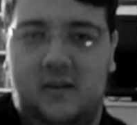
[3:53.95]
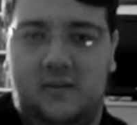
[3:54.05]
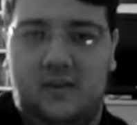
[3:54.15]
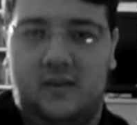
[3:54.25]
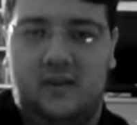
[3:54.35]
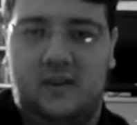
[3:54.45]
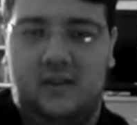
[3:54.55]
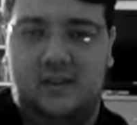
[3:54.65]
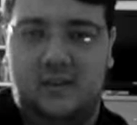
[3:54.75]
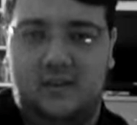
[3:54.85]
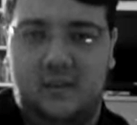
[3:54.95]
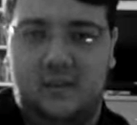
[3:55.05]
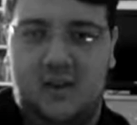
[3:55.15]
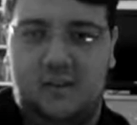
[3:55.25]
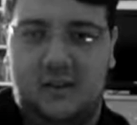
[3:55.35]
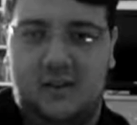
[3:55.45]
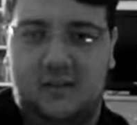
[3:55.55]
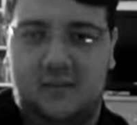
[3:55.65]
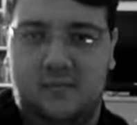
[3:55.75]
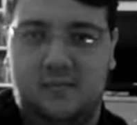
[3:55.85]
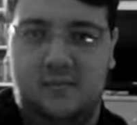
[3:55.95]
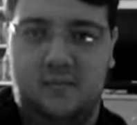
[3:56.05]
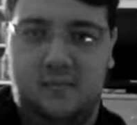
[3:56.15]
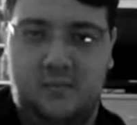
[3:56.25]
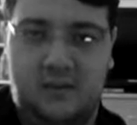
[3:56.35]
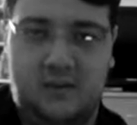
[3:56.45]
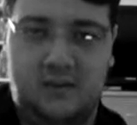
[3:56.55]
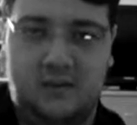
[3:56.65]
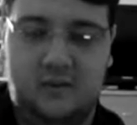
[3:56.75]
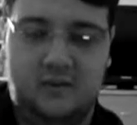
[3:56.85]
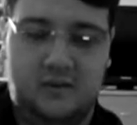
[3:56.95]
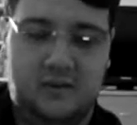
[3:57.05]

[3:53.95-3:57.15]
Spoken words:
for a Sin City film adaptation because of